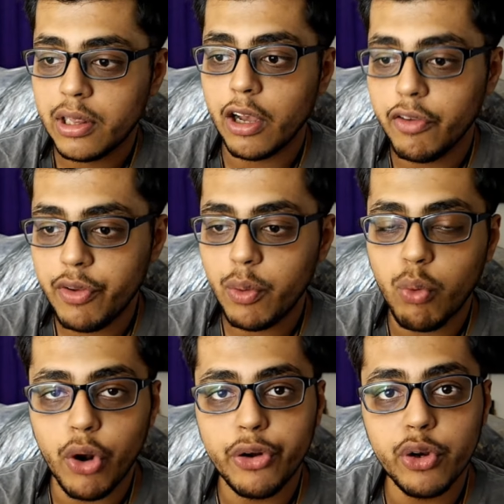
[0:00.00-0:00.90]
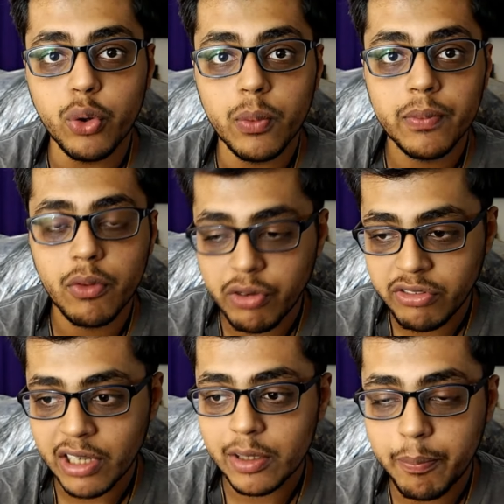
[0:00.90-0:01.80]
Now, if you want to know
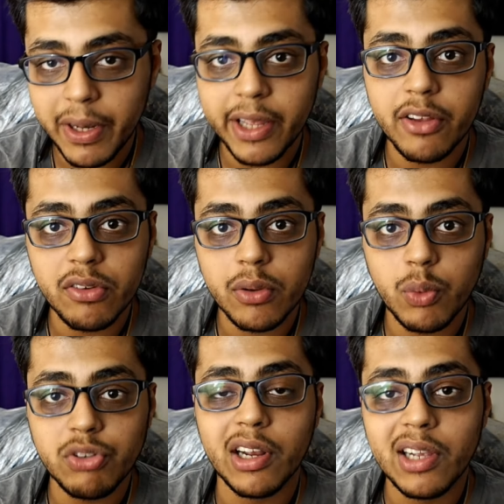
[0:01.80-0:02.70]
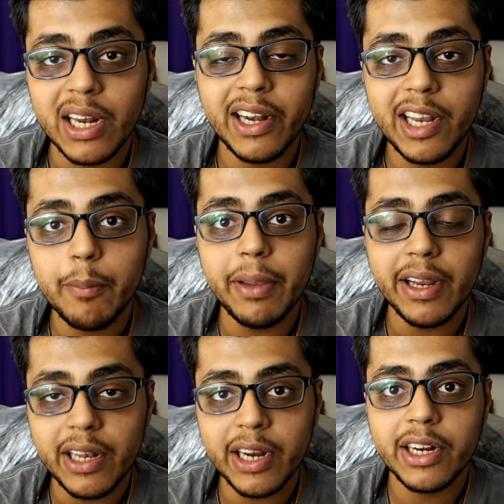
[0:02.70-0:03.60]
which are the players which are currently
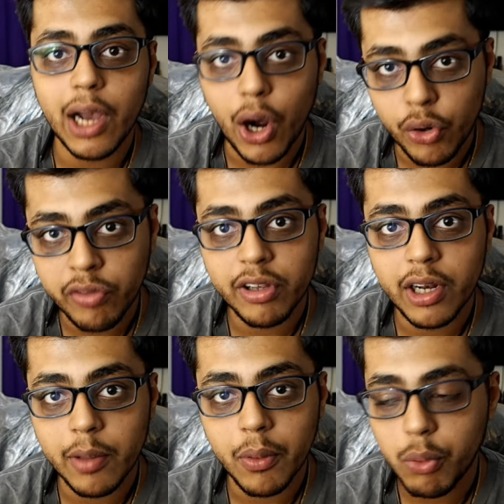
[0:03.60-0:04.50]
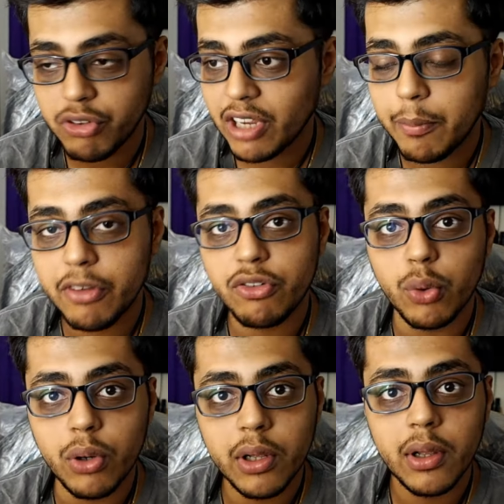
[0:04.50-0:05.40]
being linked out of the club which can be
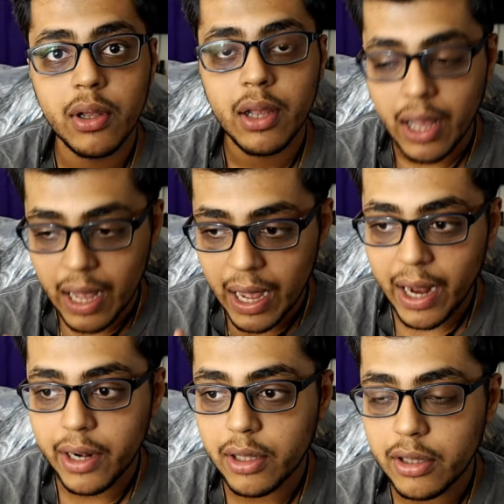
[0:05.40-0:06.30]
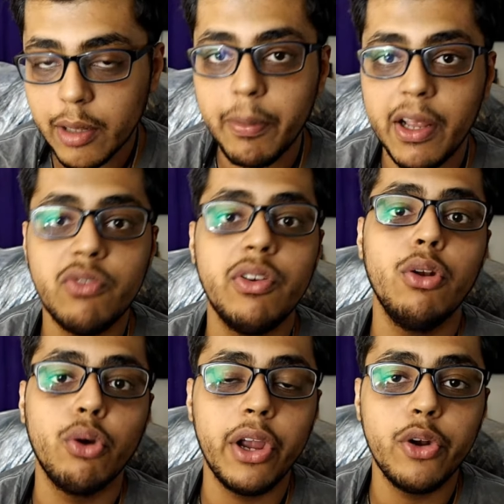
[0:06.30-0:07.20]
sold and the players we
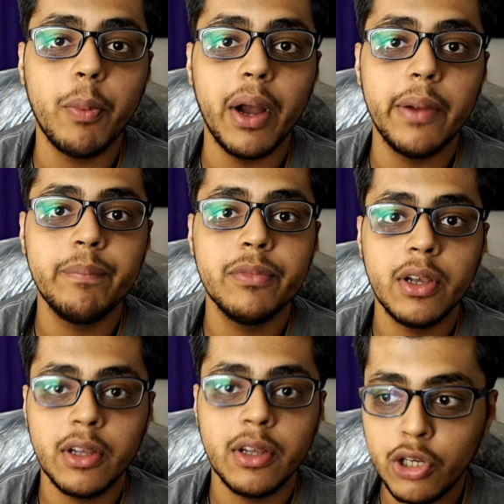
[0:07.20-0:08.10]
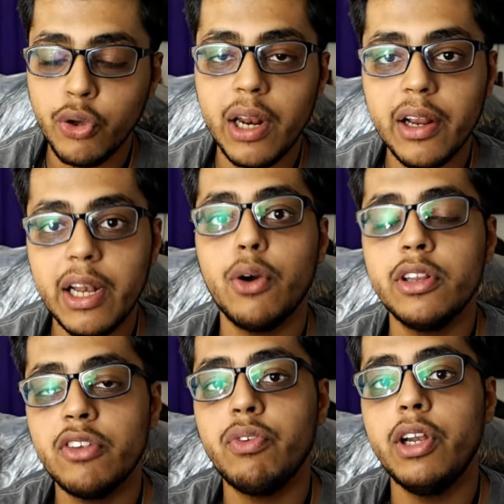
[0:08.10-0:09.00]
are looking to buy, then you can click
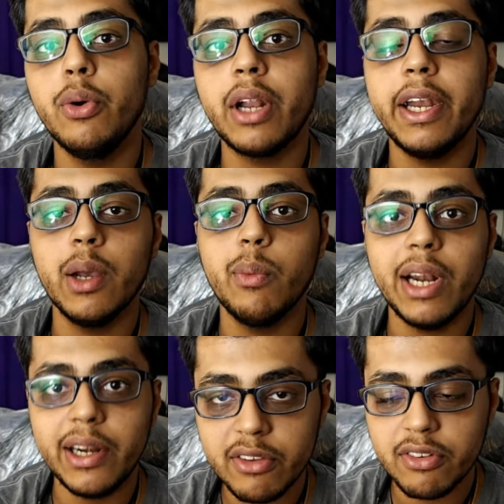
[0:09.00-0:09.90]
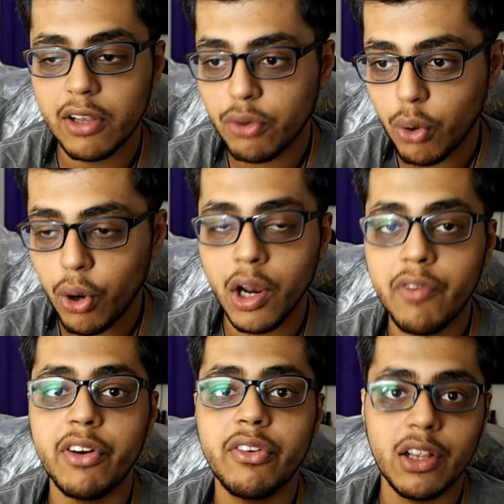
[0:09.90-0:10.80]
on this video right here where I discuss all
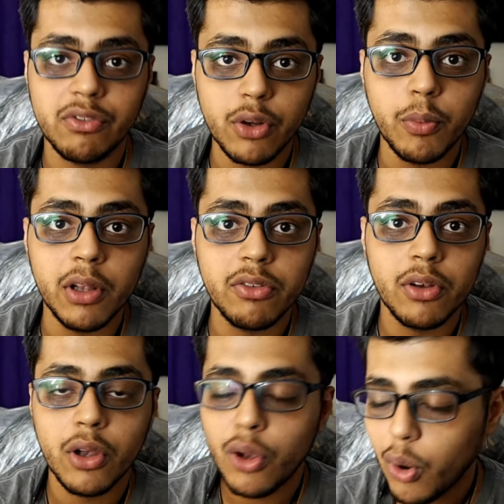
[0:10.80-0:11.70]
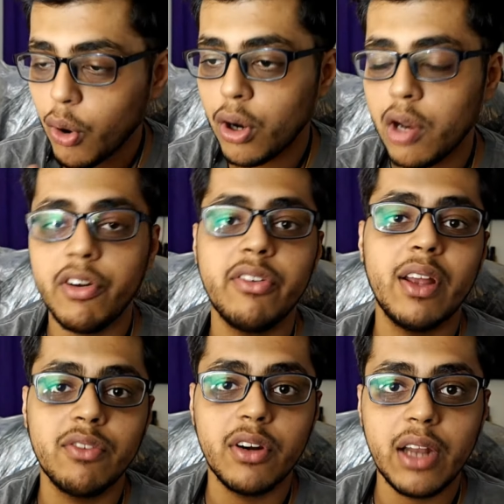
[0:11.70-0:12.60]
of our transfer rumors, all of our
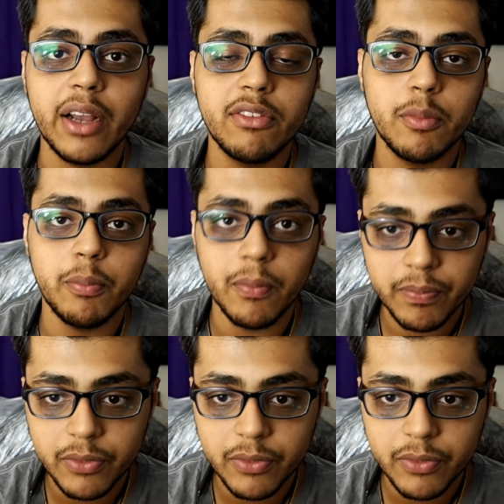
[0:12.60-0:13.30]
transfer targets